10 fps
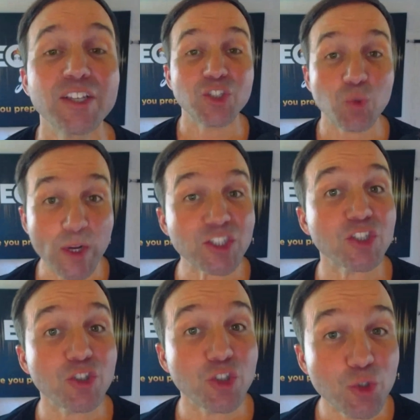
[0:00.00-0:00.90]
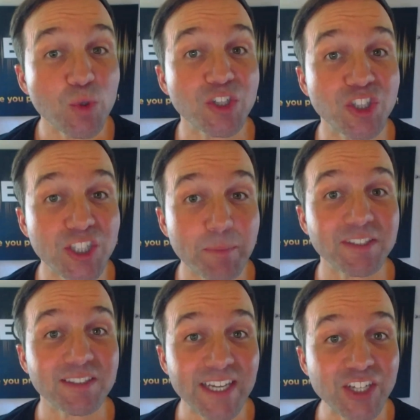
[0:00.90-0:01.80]
Switch to
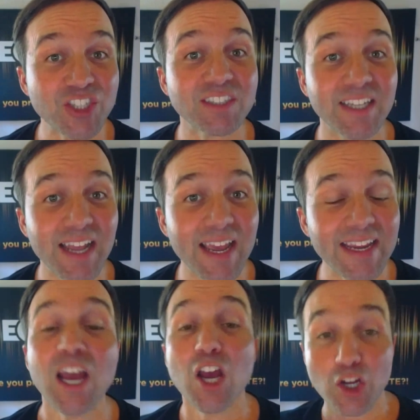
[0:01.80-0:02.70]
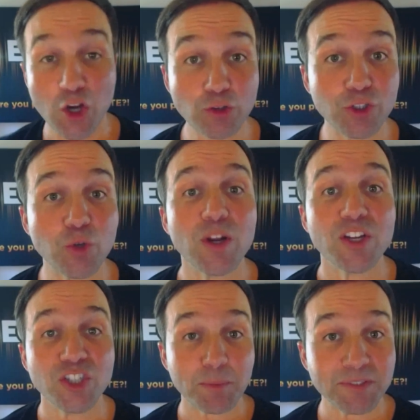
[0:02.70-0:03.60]
ShipStation today. Go to
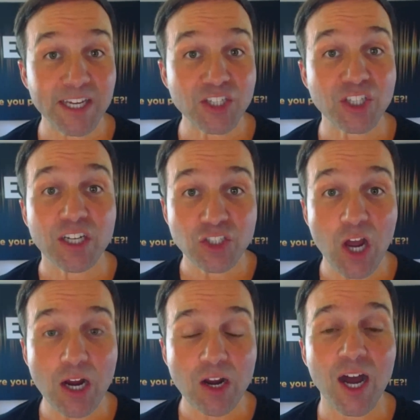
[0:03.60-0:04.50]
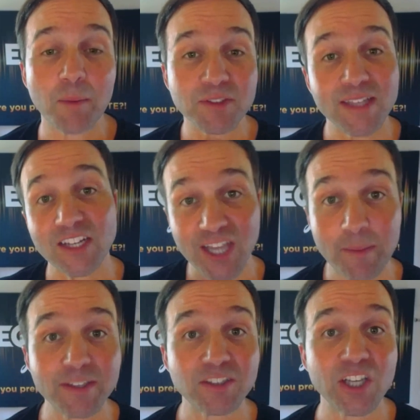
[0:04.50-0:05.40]

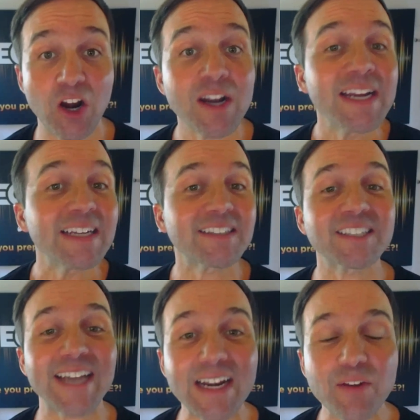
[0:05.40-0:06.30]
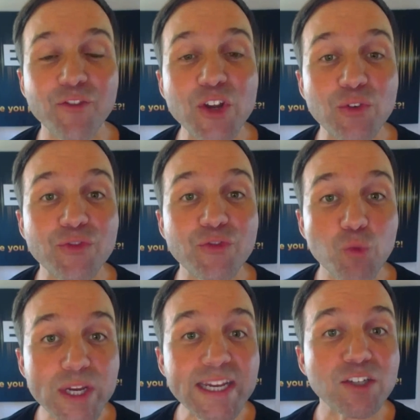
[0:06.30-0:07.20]
shipstation.com/MSTR to sign up for your
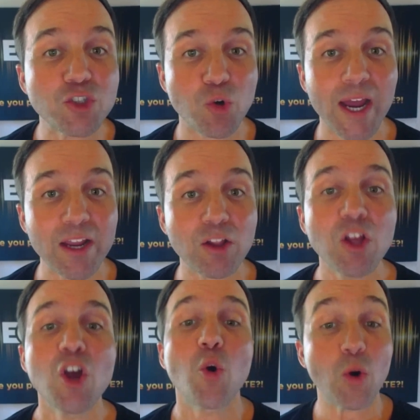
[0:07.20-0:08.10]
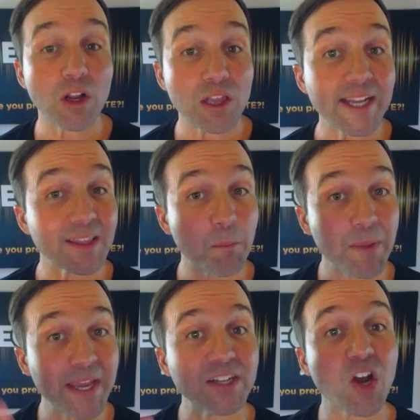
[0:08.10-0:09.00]
free trial, or click the
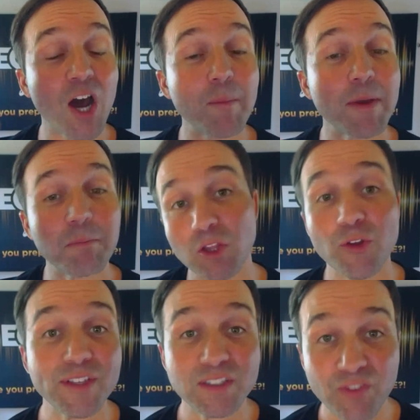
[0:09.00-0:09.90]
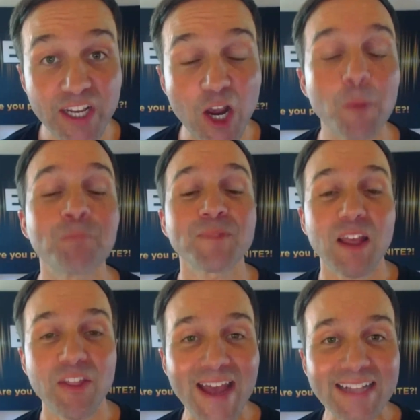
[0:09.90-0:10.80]
pinned comment below this video.
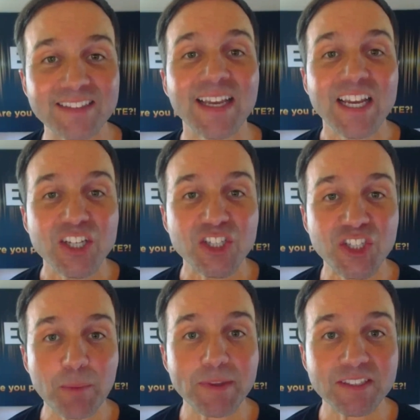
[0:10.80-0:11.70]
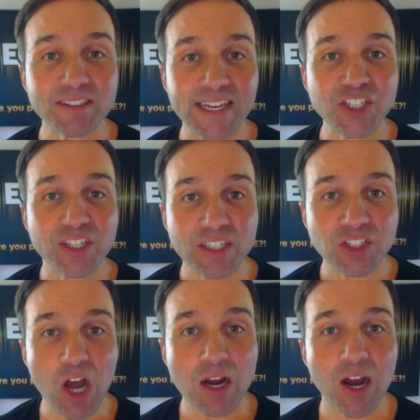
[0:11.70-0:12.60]
That's
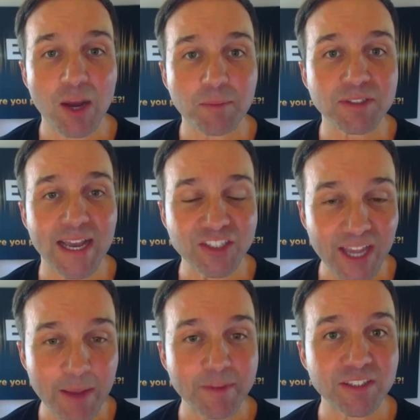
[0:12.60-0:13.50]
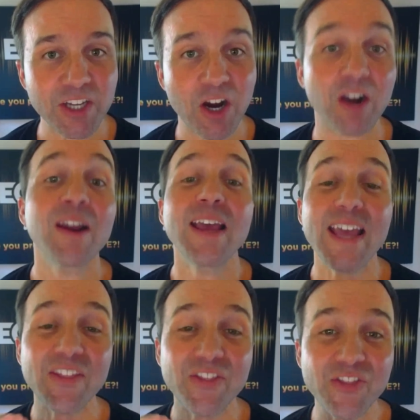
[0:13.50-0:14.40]
shipstation.com/MSTR.
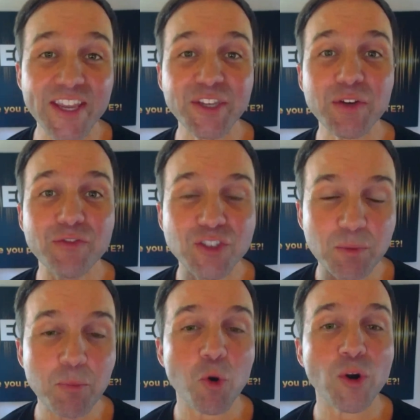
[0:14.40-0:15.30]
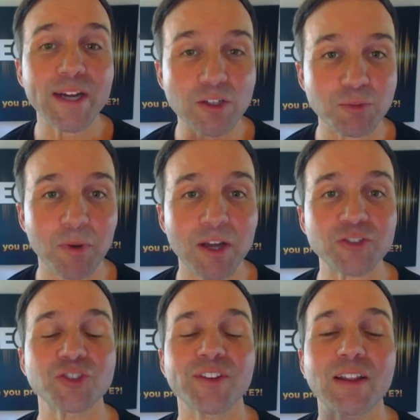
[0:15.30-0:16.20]
And thank you for supporting our
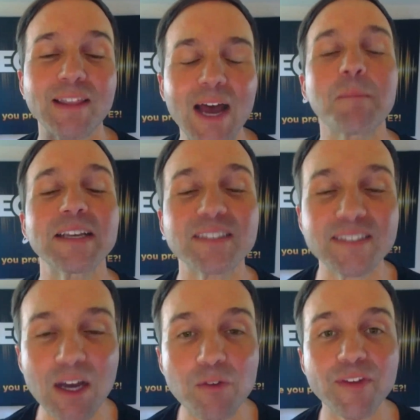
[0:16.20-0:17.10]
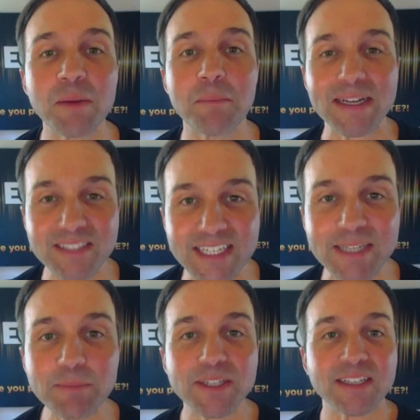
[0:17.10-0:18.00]
sponsors that allow myself and my
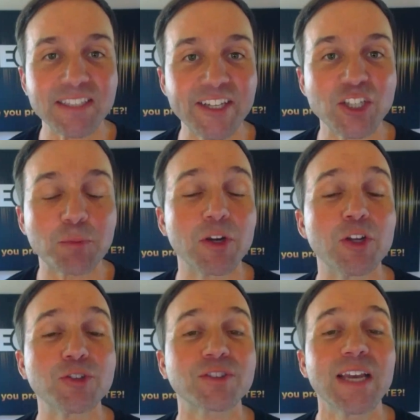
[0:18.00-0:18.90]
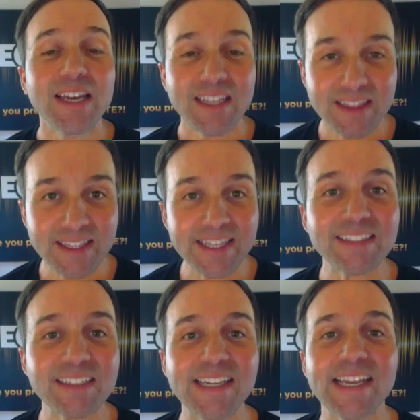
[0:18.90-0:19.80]
team to continue to produce
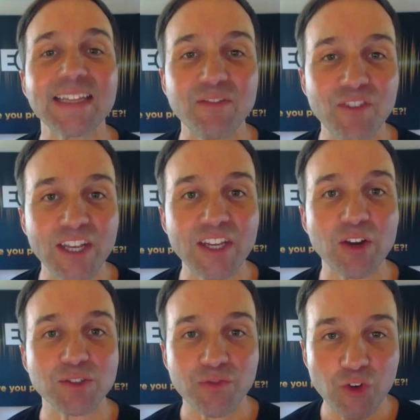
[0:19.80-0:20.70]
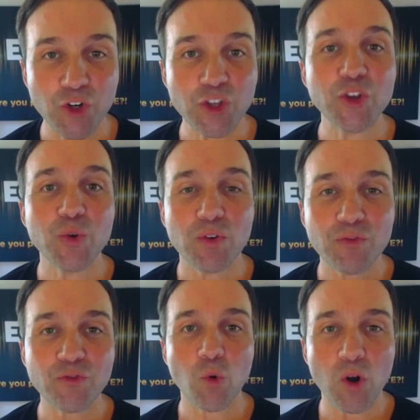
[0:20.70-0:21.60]
these daily videos for you
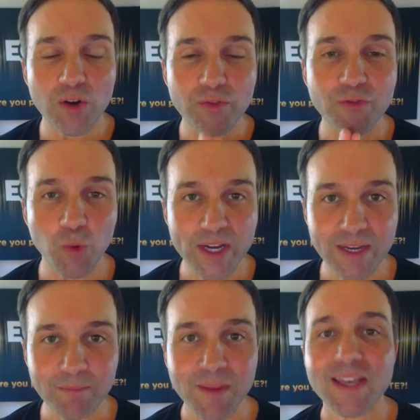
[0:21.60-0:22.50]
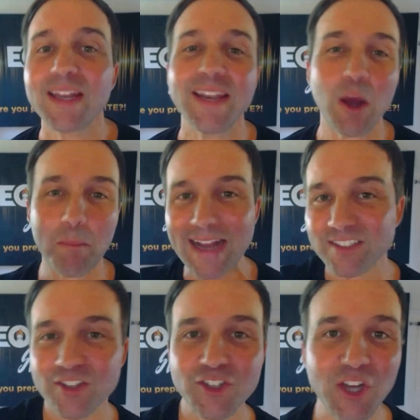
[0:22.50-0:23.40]
for free. Now back
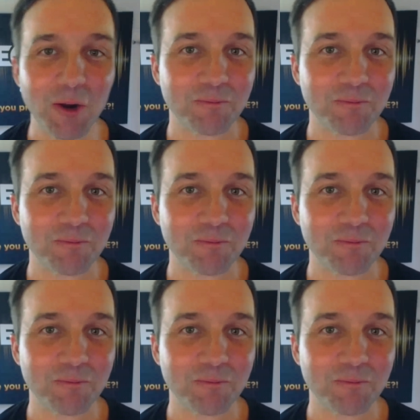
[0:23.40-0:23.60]
to the show.